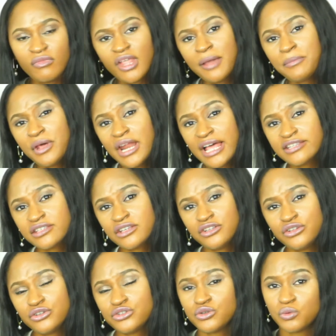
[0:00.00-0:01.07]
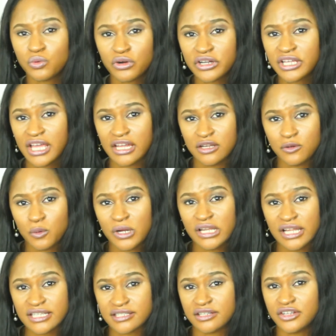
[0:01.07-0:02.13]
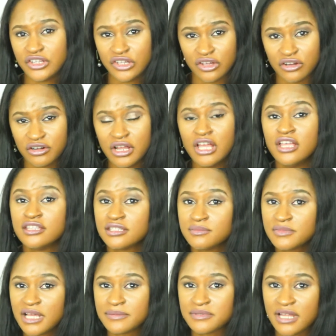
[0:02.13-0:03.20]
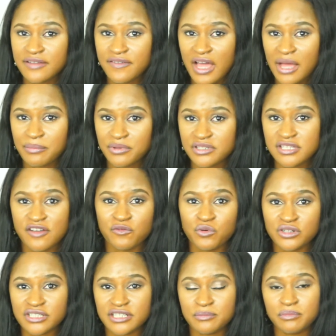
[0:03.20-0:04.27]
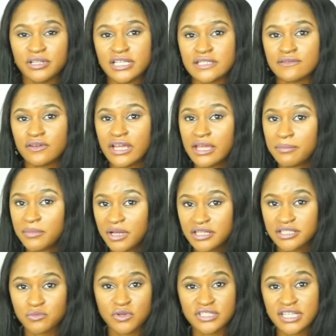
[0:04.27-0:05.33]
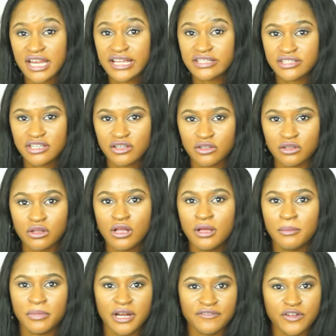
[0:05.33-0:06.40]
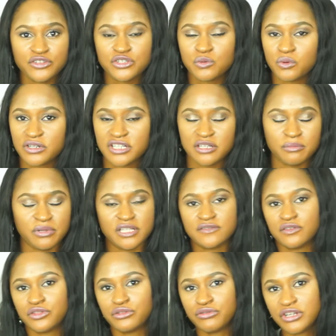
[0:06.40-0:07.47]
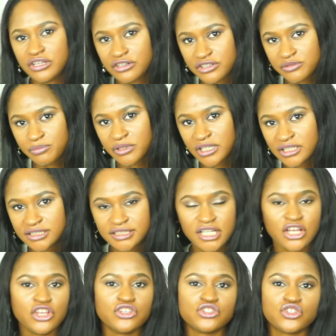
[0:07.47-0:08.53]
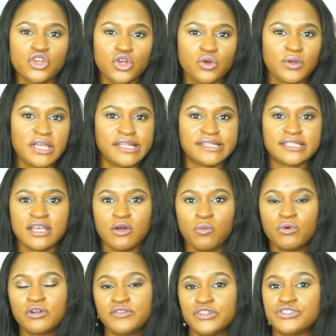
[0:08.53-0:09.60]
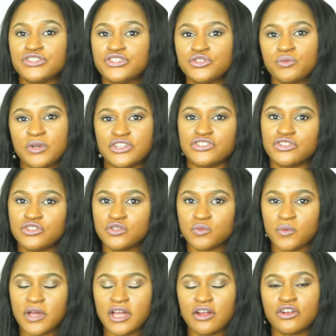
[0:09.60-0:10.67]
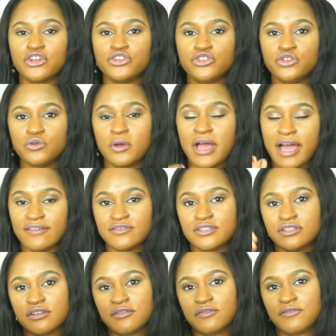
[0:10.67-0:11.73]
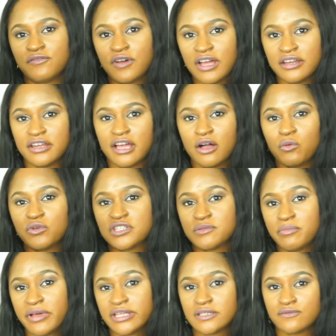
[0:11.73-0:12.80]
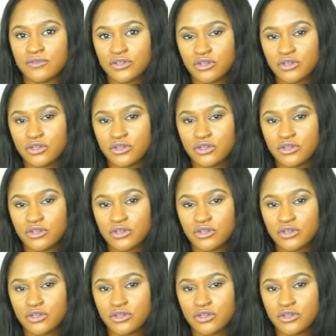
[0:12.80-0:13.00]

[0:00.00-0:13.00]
I'm not asking you to work anywhere less than a year. Sometimes life happens. I've worked at a place for 8 months. It wasn't ideal, but I've also worked at a place for 3 years plus. So it's one of those situations where you have to find out what's best for